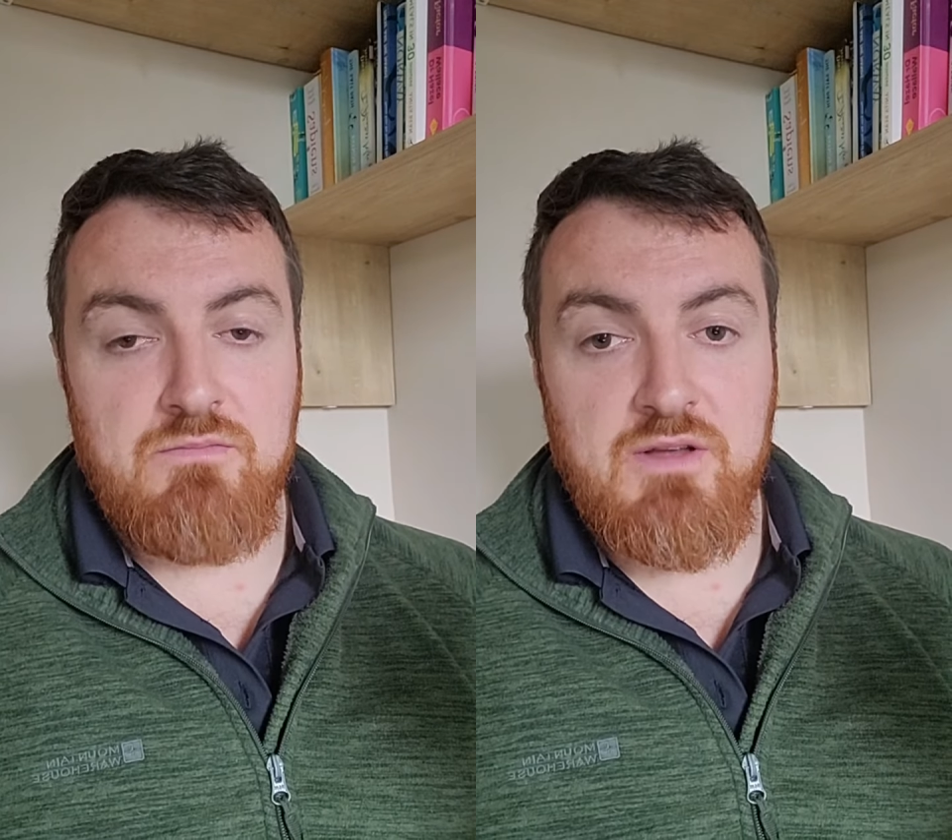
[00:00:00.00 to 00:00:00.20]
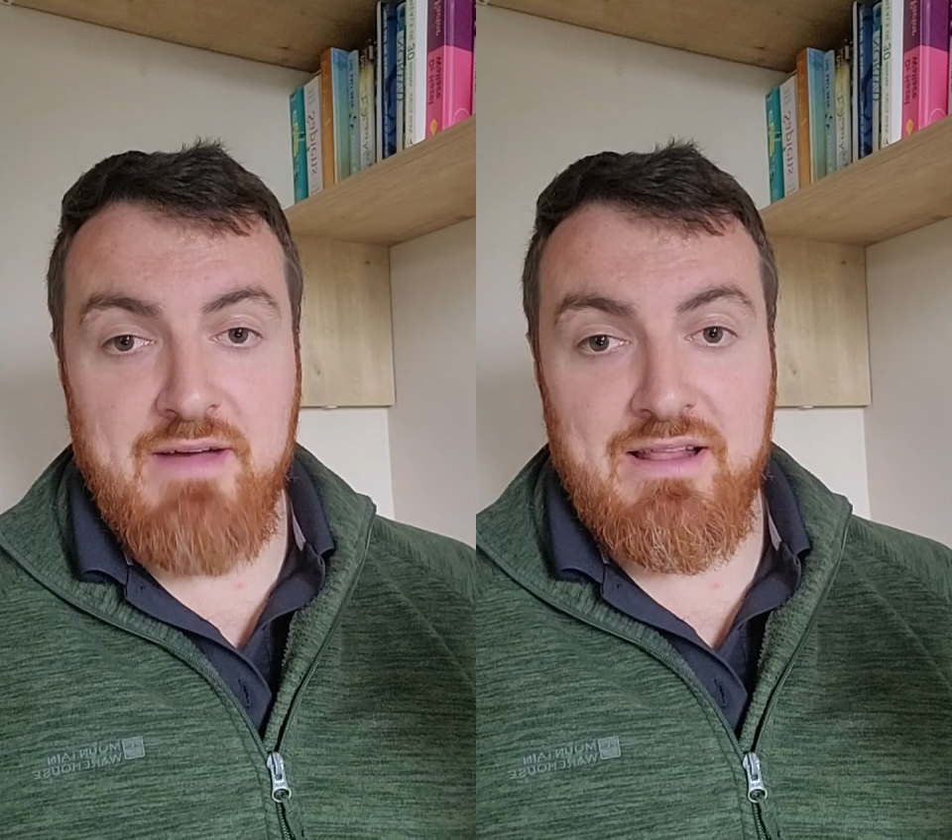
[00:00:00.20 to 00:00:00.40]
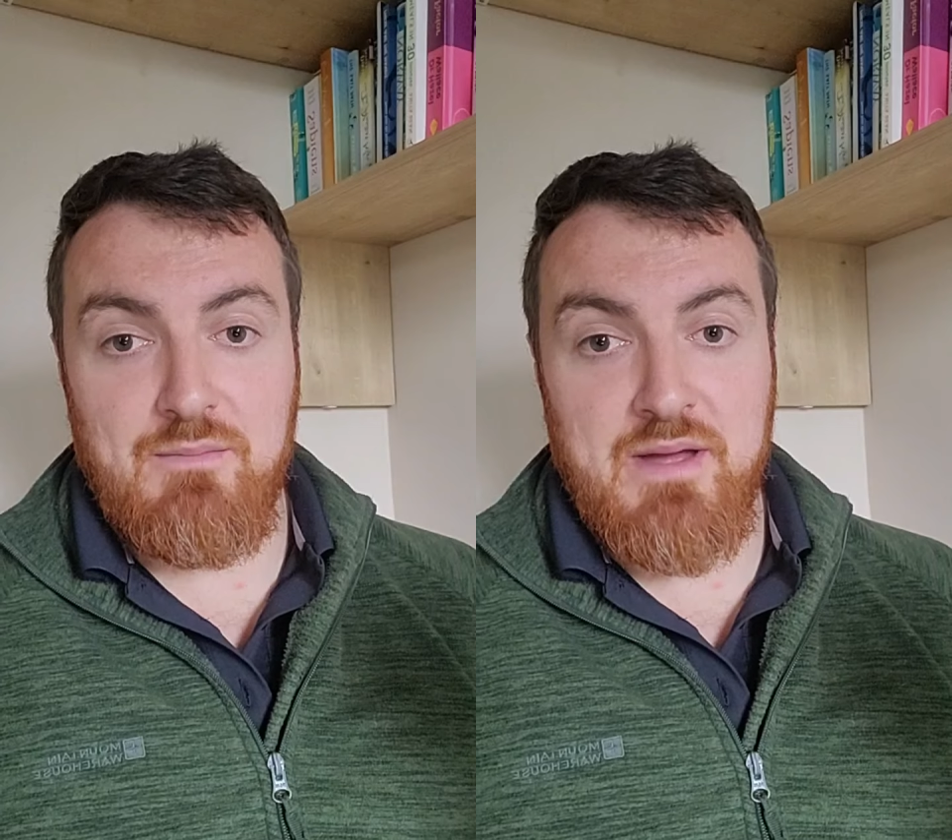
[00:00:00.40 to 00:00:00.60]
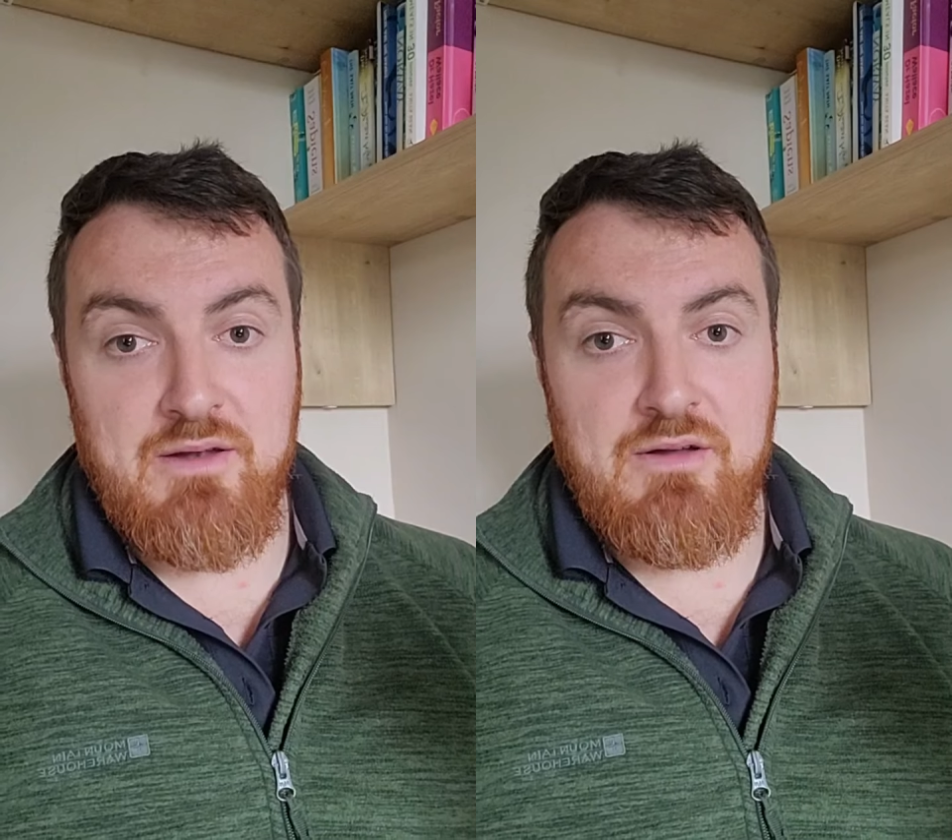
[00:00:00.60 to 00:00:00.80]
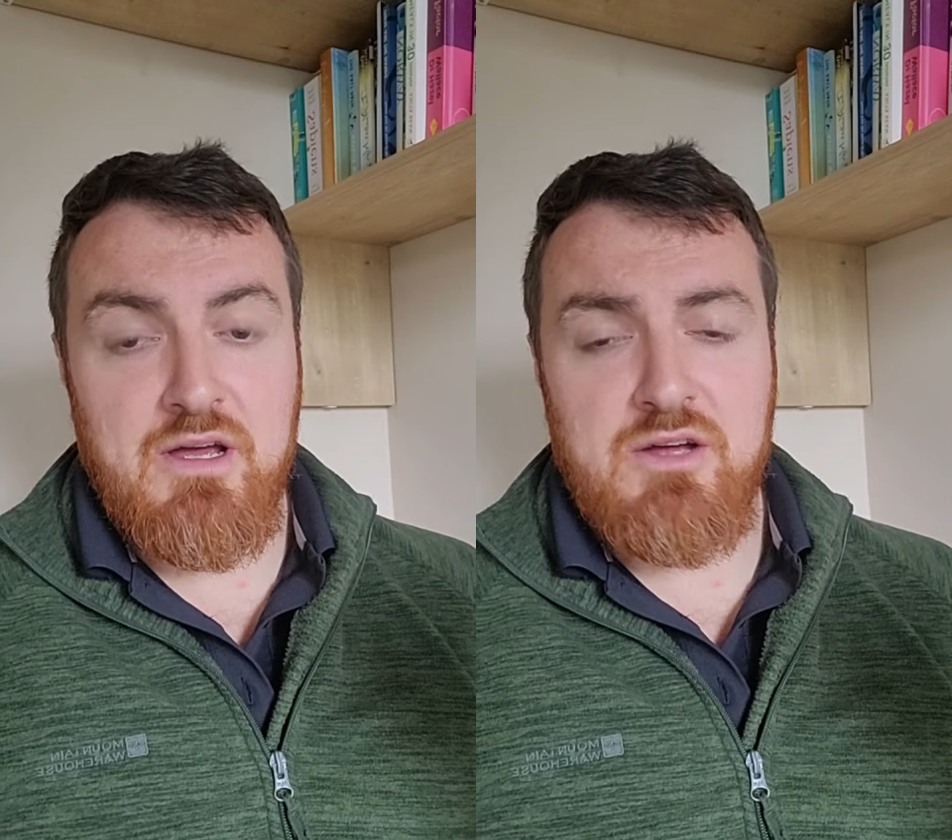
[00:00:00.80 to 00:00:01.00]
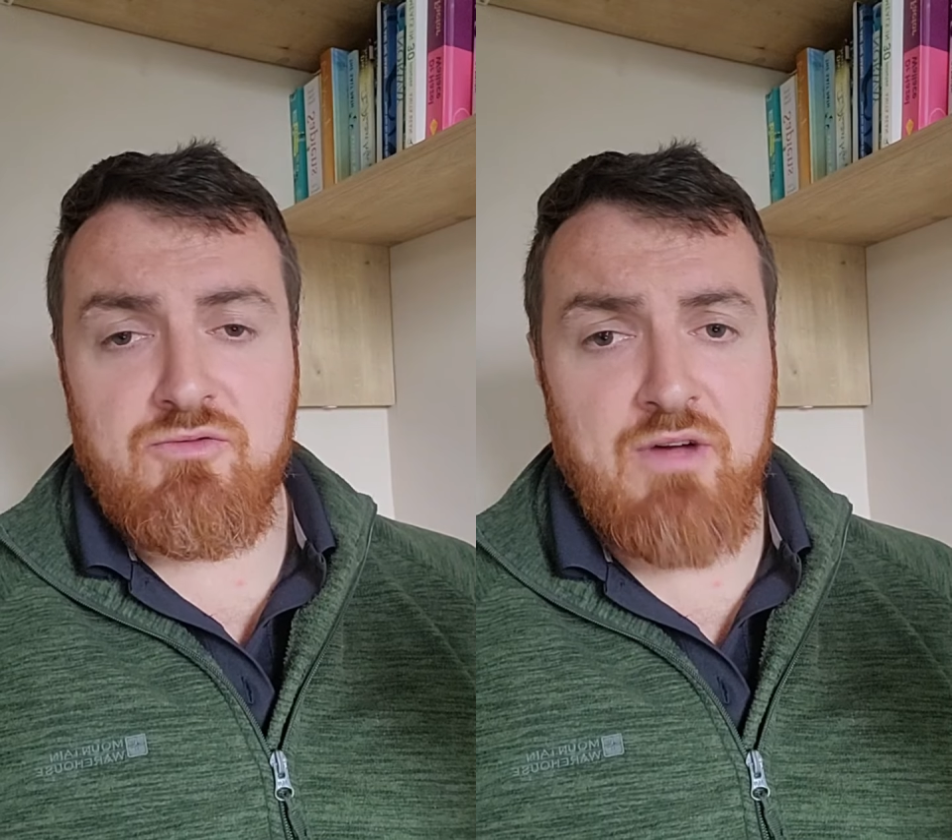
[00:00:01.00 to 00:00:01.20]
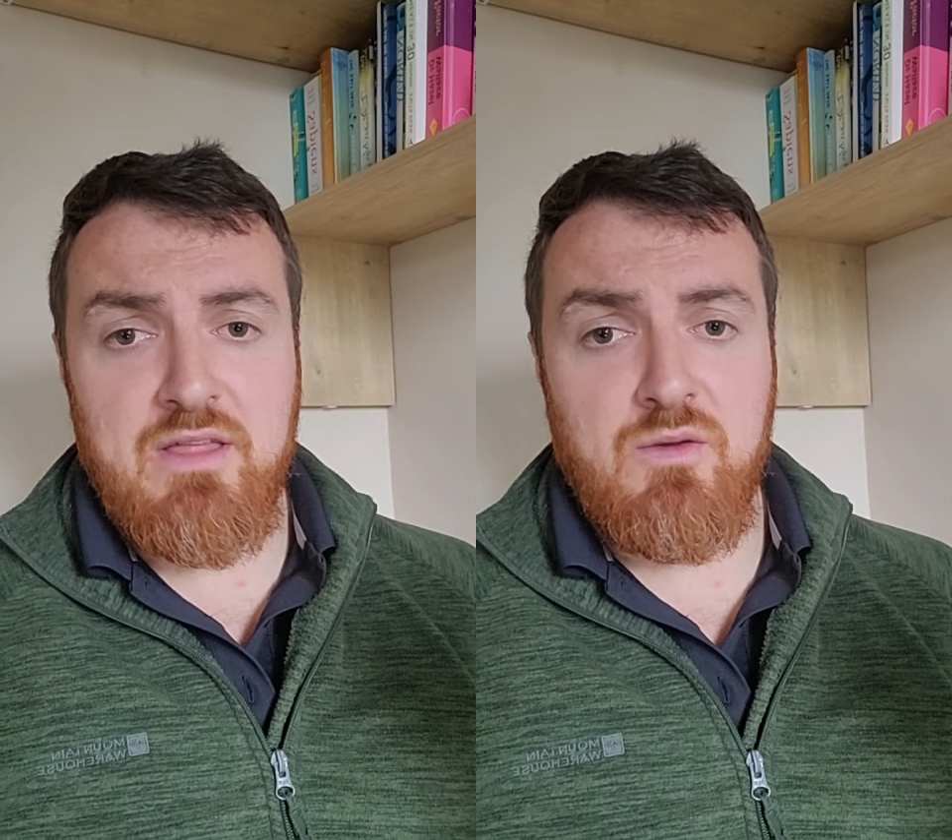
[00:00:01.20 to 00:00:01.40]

development right